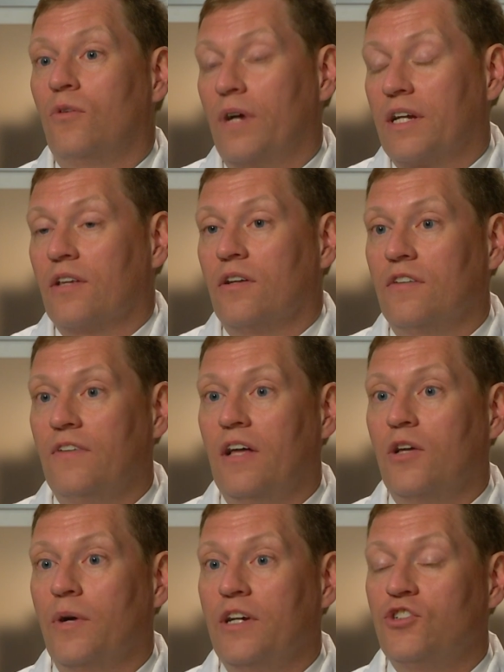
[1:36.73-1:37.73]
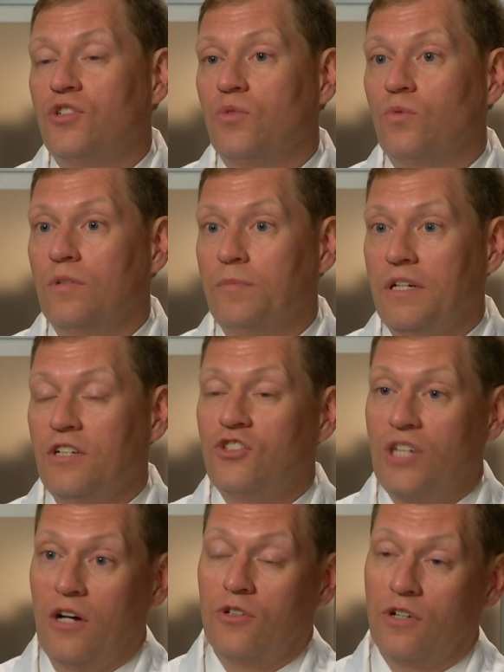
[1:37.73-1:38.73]
regular evaluation would be
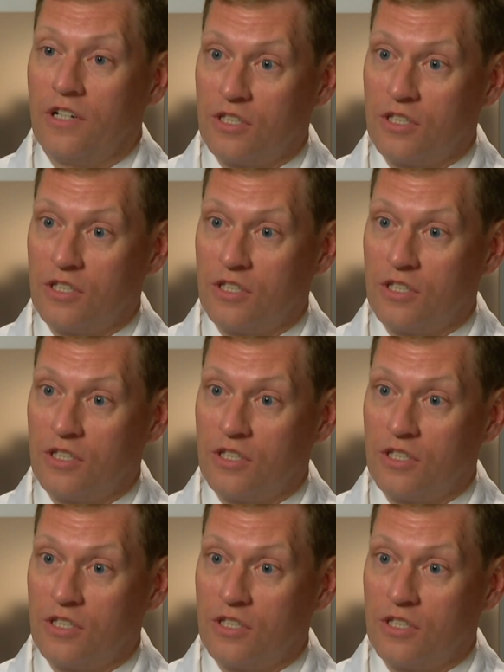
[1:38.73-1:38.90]
childhood